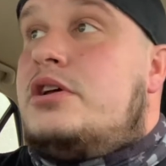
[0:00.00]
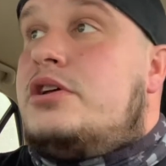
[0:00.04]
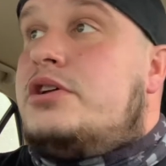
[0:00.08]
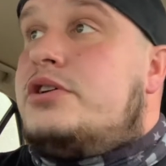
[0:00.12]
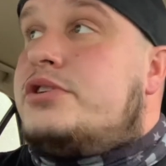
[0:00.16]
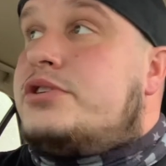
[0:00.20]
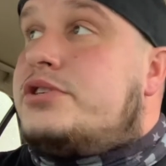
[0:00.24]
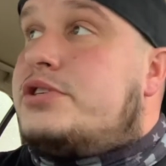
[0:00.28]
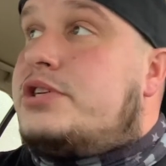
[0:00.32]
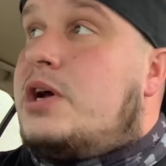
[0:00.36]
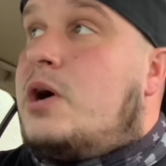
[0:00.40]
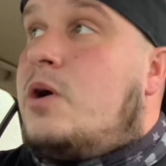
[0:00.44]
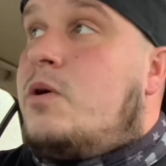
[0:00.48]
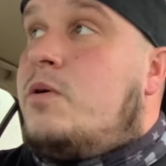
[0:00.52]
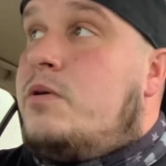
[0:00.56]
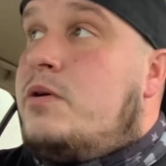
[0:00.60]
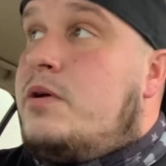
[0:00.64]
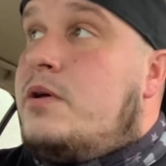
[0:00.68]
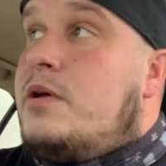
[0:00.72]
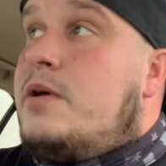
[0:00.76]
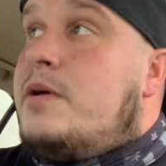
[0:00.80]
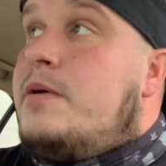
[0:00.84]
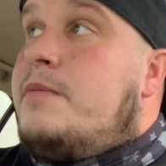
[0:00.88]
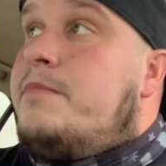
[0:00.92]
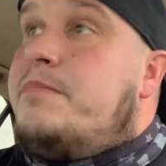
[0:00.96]
So,
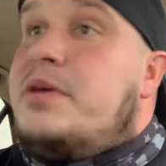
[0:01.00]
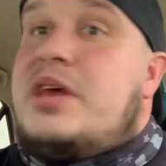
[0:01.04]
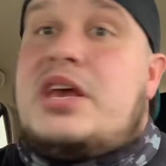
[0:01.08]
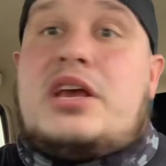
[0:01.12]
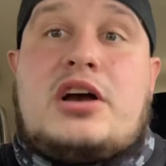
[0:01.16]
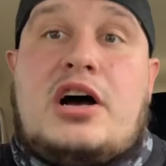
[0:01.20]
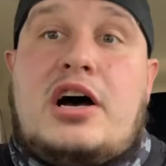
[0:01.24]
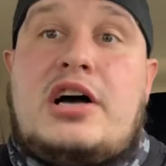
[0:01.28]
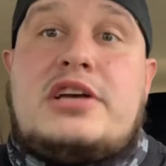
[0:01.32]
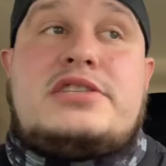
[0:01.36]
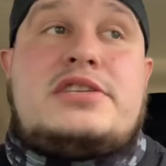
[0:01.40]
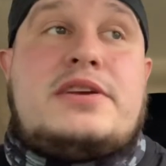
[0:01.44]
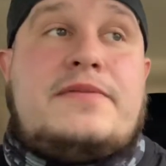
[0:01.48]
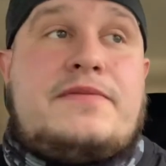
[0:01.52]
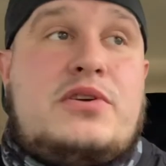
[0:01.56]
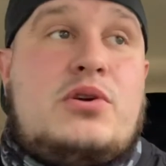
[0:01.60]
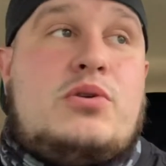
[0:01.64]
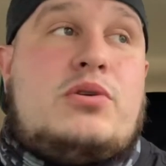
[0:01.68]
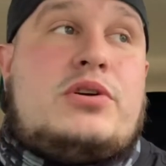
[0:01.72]
because of your